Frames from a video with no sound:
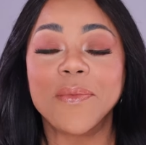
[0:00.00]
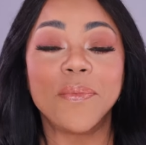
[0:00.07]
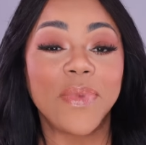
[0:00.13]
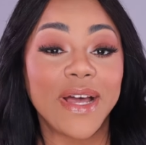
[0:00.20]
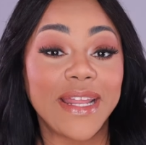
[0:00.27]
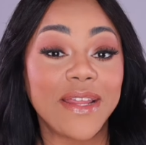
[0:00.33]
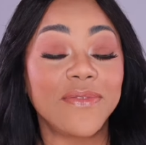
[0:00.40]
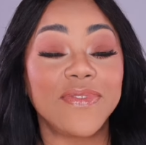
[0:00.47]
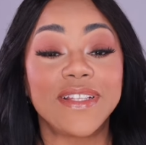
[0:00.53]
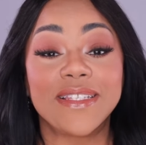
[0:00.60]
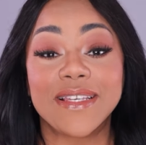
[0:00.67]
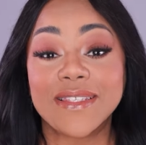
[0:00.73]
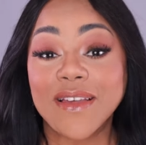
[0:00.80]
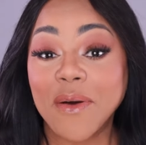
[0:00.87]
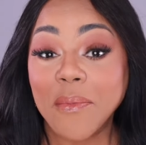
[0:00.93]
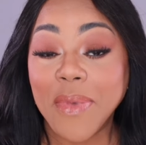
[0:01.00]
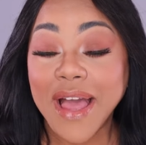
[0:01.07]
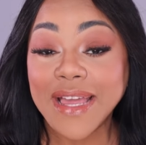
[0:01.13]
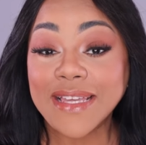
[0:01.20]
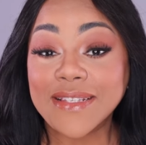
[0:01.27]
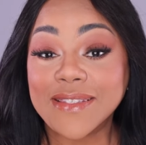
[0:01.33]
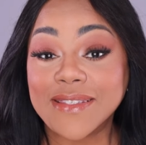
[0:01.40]
But if it does come
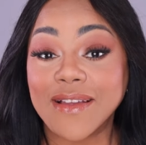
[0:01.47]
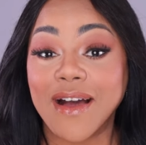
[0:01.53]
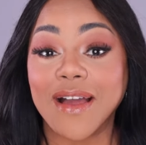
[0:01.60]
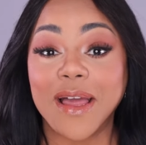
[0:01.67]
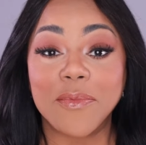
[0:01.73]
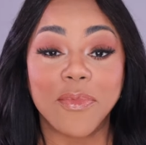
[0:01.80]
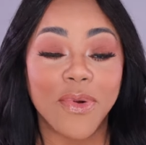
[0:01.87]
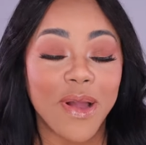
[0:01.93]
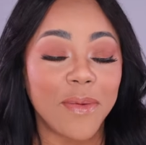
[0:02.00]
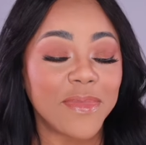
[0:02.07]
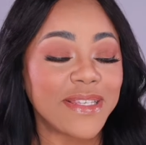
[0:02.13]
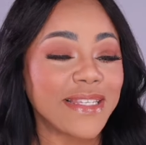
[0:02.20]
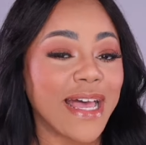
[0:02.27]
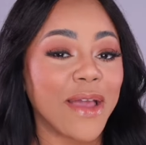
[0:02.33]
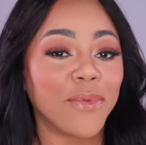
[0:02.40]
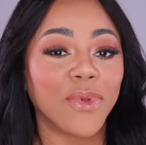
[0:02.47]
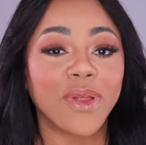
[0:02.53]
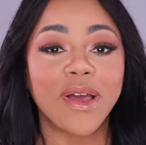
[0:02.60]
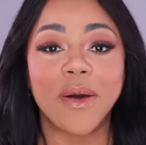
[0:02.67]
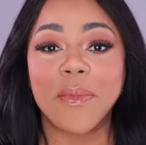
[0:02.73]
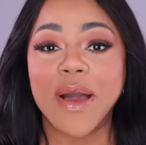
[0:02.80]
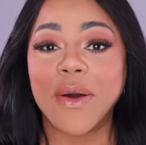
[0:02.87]
back in stock, I promise I will
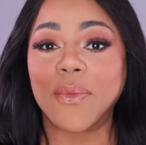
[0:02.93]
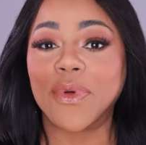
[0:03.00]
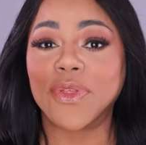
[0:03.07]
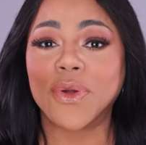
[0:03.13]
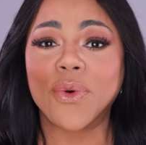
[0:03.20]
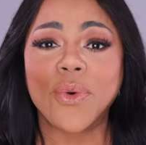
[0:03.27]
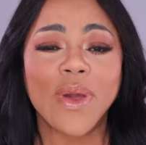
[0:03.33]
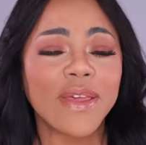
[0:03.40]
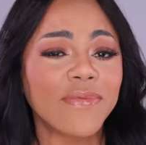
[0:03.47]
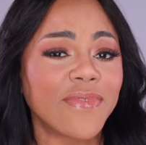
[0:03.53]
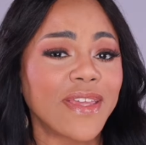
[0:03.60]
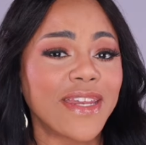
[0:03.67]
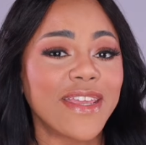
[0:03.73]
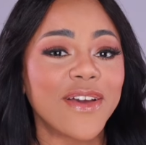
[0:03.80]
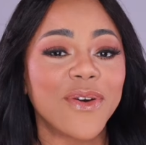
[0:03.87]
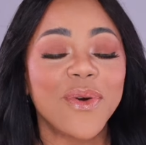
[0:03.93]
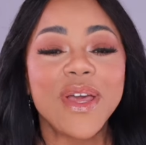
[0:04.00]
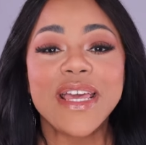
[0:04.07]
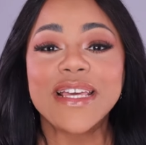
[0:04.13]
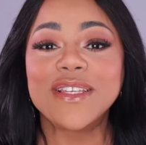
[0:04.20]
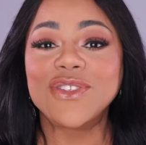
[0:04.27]
come out with a quick video